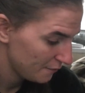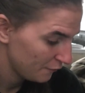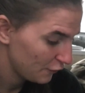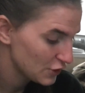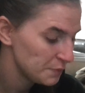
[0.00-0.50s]

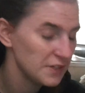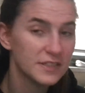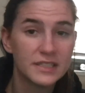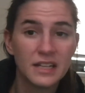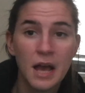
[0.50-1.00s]
First
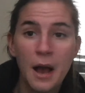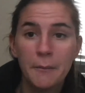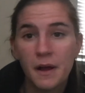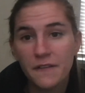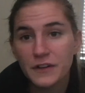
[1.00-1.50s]
piercing.
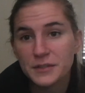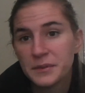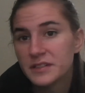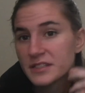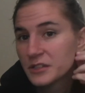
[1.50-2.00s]
My first
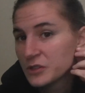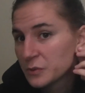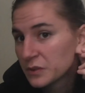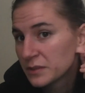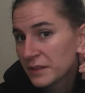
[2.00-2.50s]
piercing
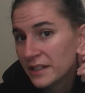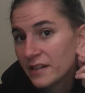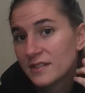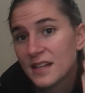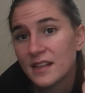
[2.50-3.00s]
was my
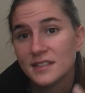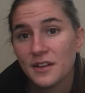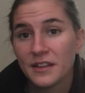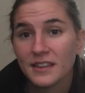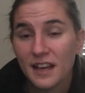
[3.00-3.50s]
ears, and that's the
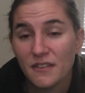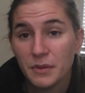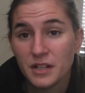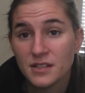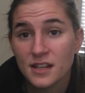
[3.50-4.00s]
only thing I've
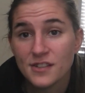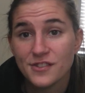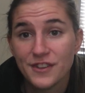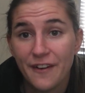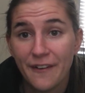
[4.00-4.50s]
pierced,
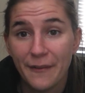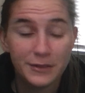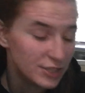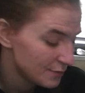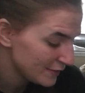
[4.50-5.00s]
so
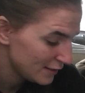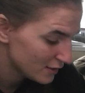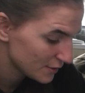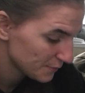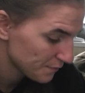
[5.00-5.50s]
just my
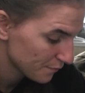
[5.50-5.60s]
ears.